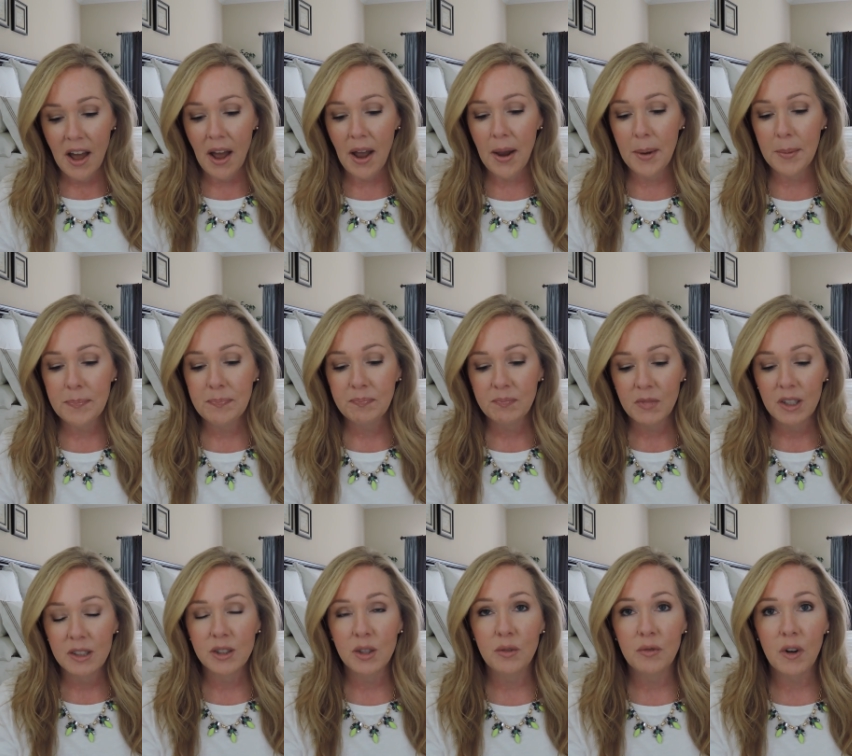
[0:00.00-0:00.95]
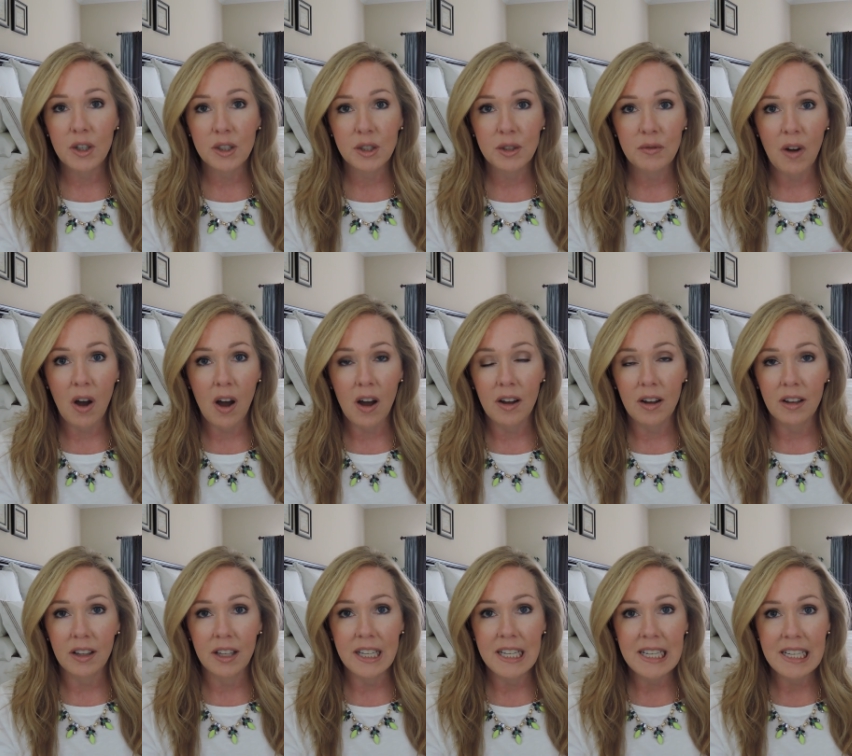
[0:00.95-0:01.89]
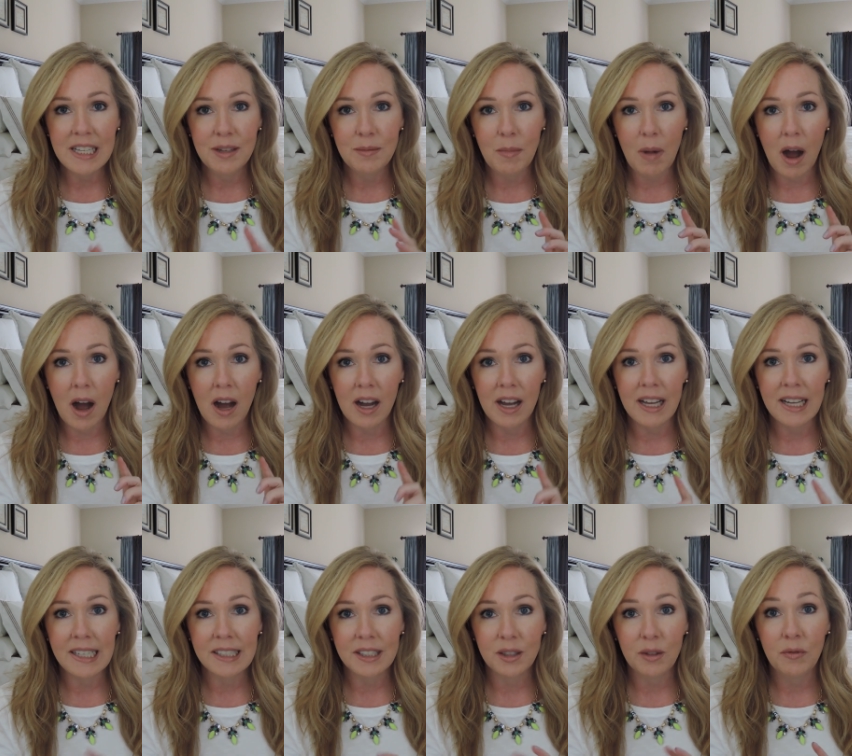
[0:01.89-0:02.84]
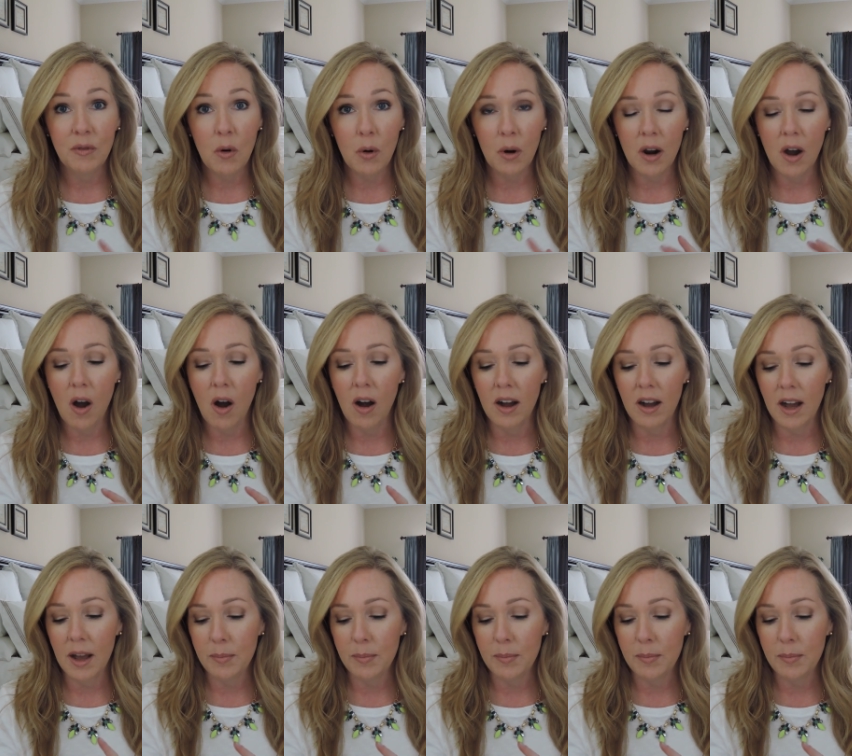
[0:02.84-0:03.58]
Um, so first of all, in my Sephora haul,